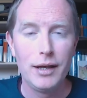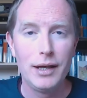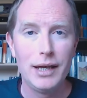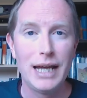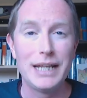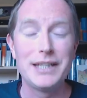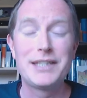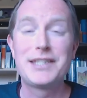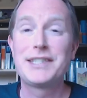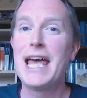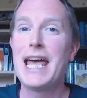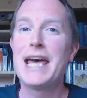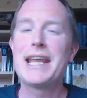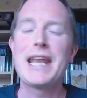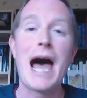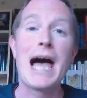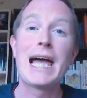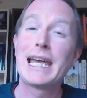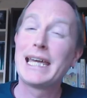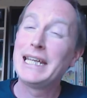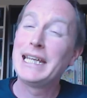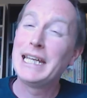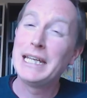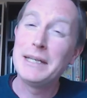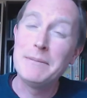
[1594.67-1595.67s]
Instead, I
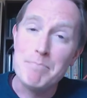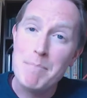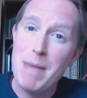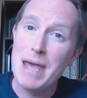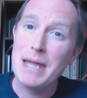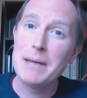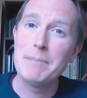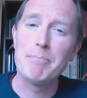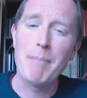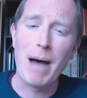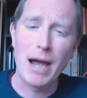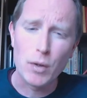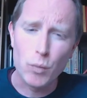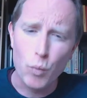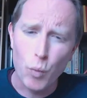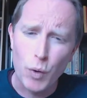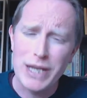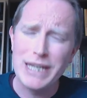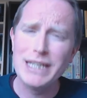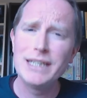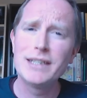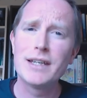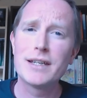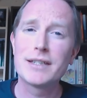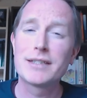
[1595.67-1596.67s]
can admit my
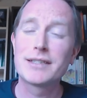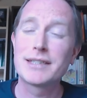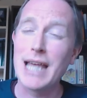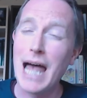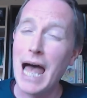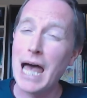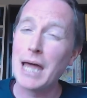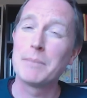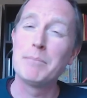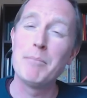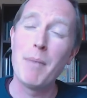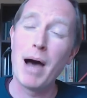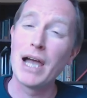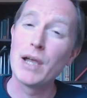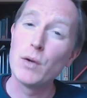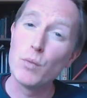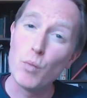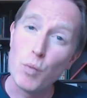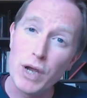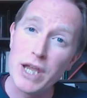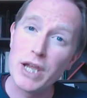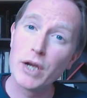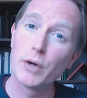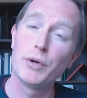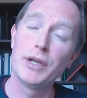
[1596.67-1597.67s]
weakness and my
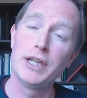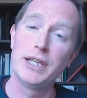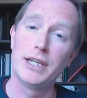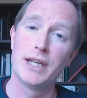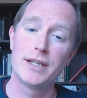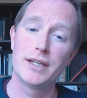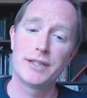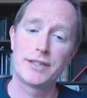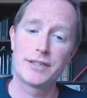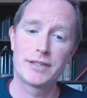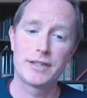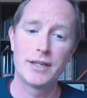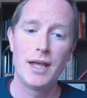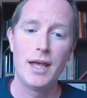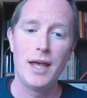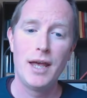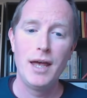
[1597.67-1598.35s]
weariness.